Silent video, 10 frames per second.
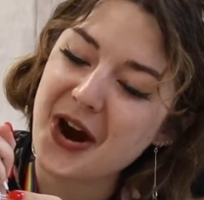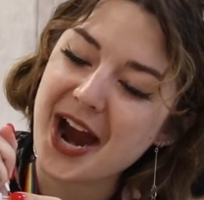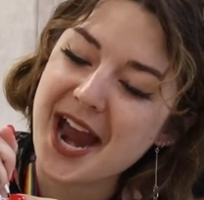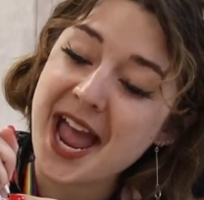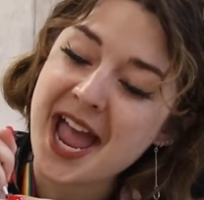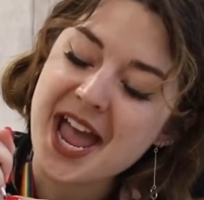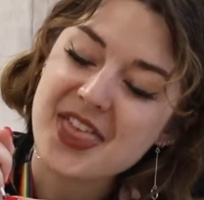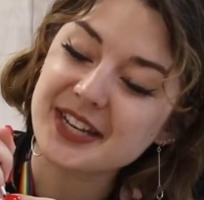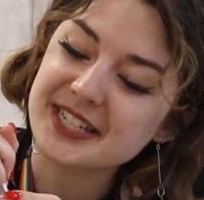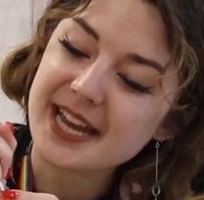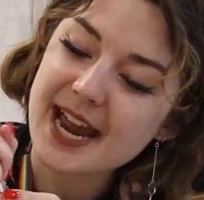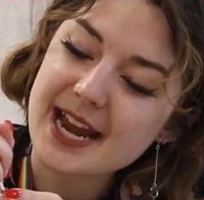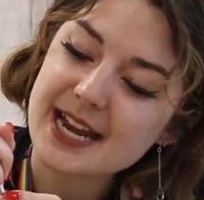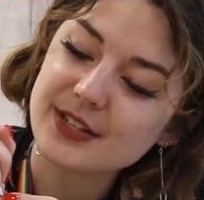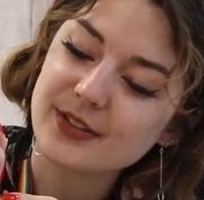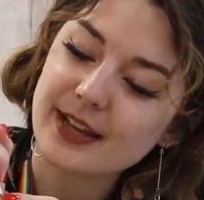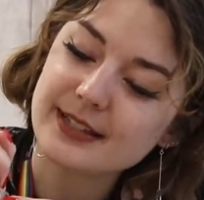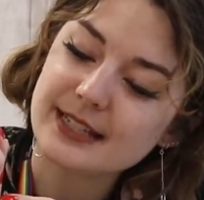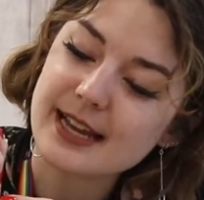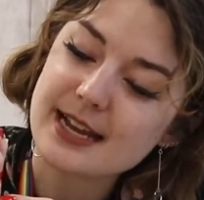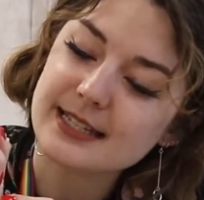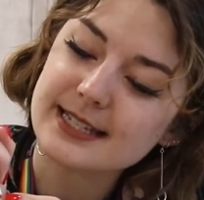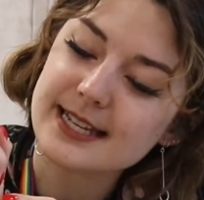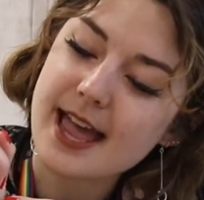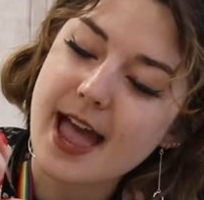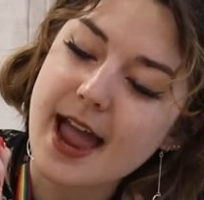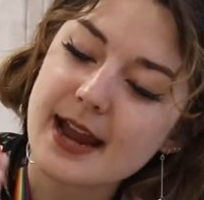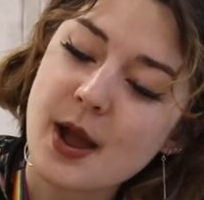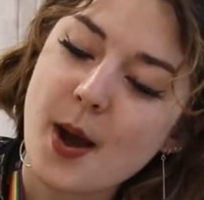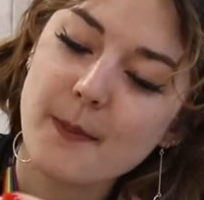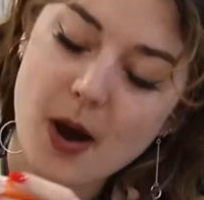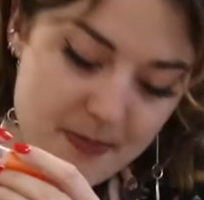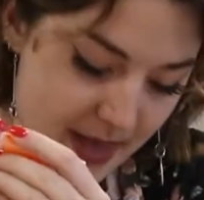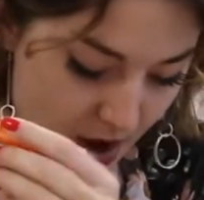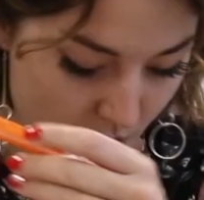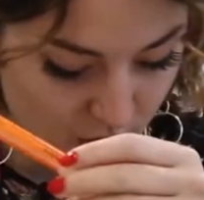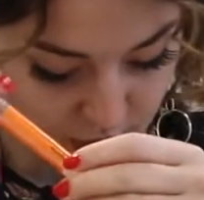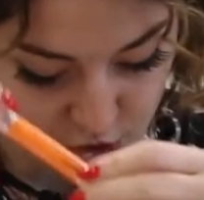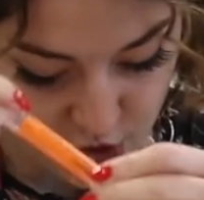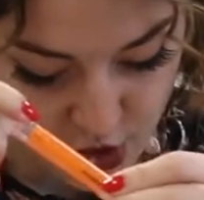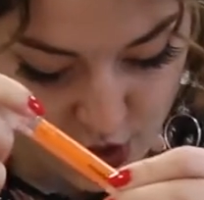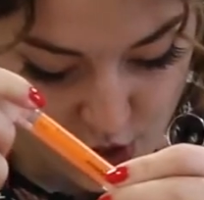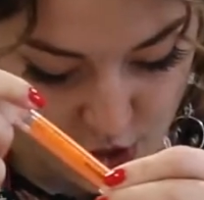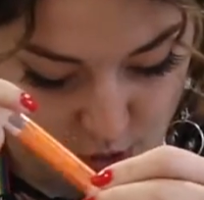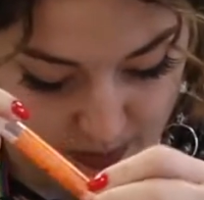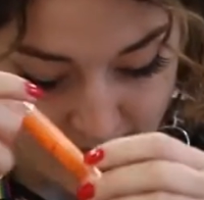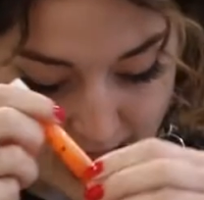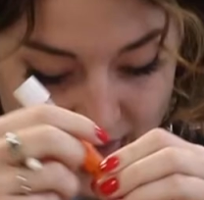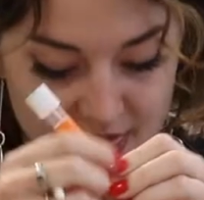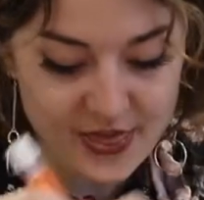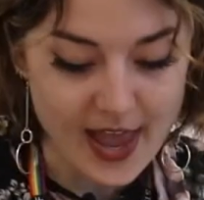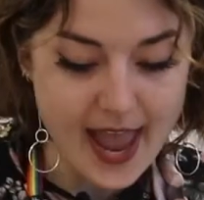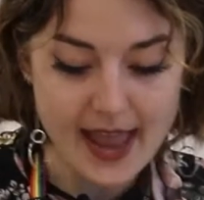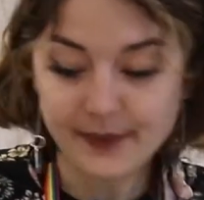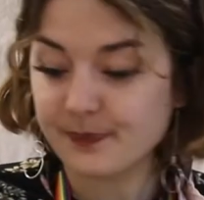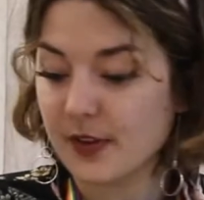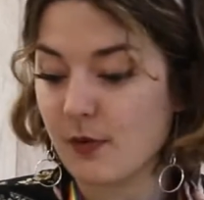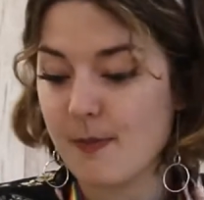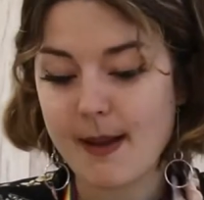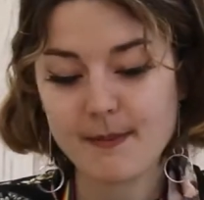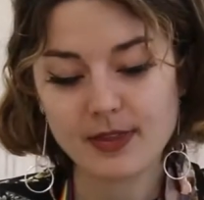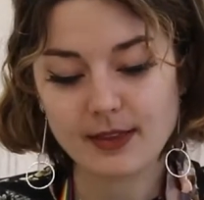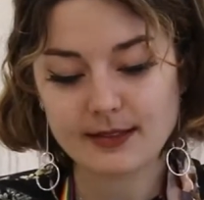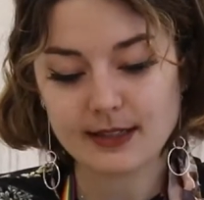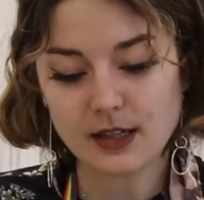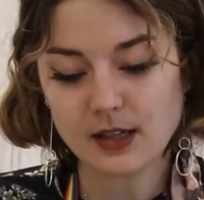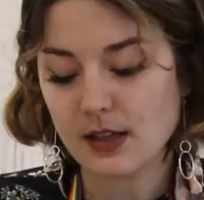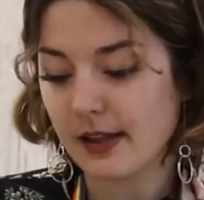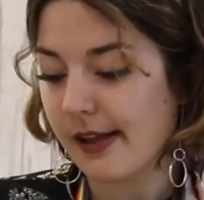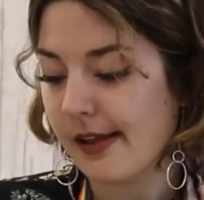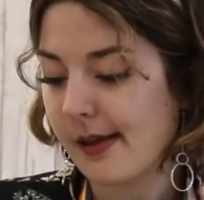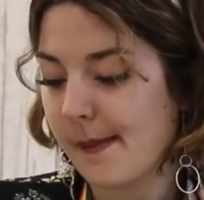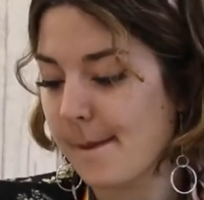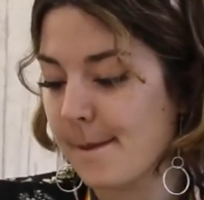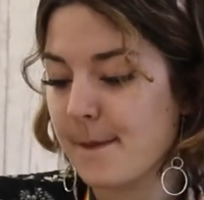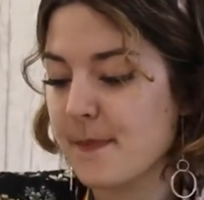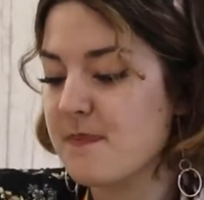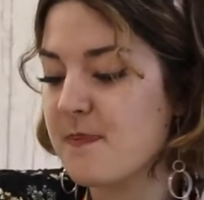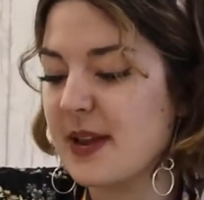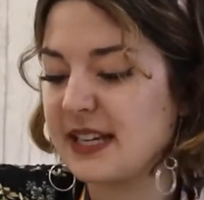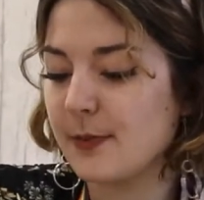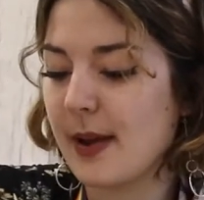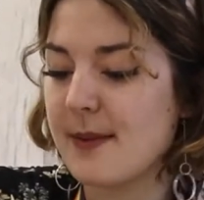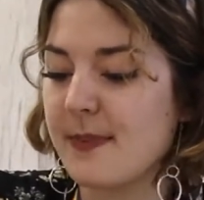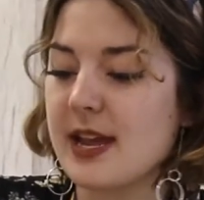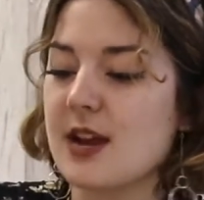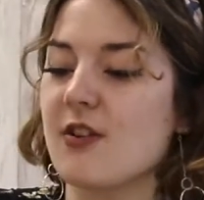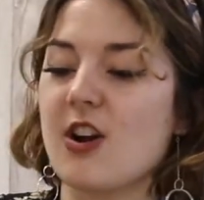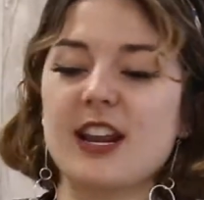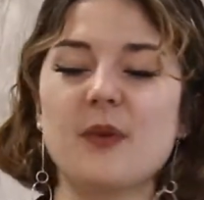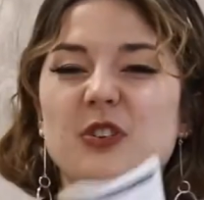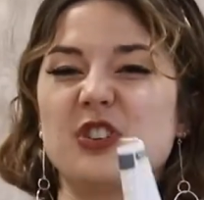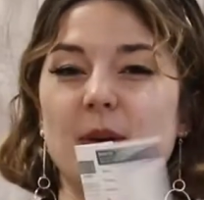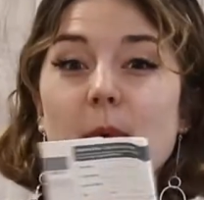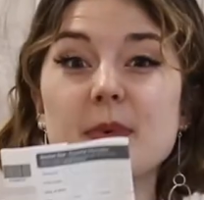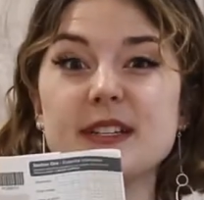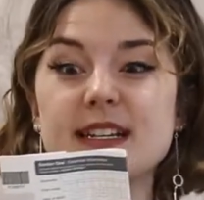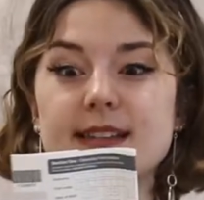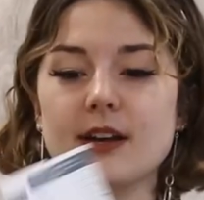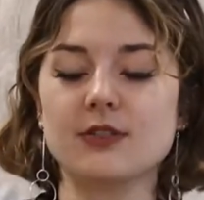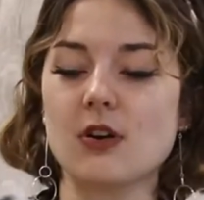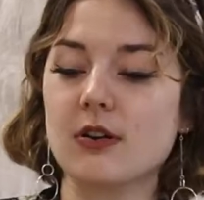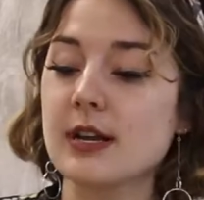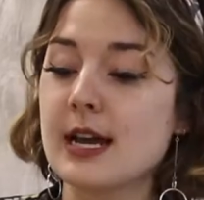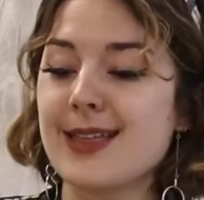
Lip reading: write the date, so that's the date today. Pop that on the tube. And then, remember this little piece of paper here earlier, which you're gonna pop your details on?